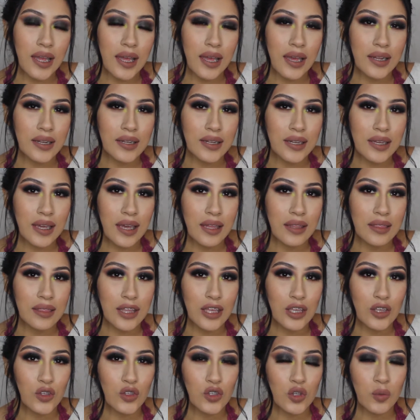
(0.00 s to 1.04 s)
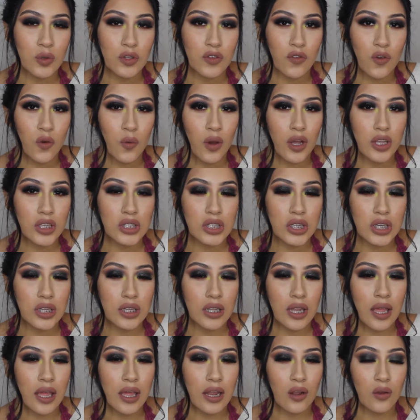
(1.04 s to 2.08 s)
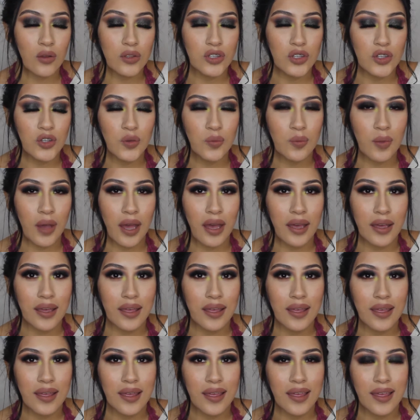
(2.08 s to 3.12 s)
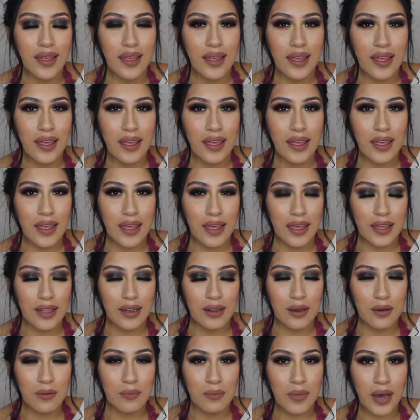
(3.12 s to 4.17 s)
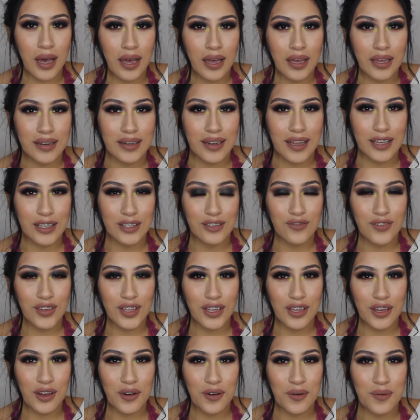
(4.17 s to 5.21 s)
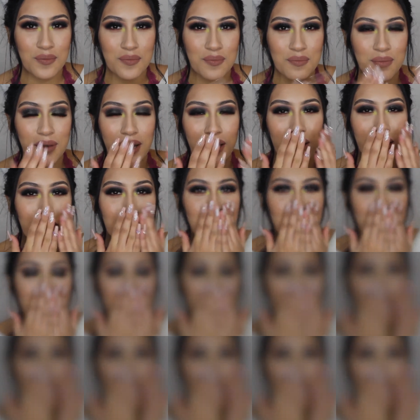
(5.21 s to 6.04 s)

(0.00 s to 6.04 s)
And again, thank you so much for watching, and I'll see you back in my next video. Bye.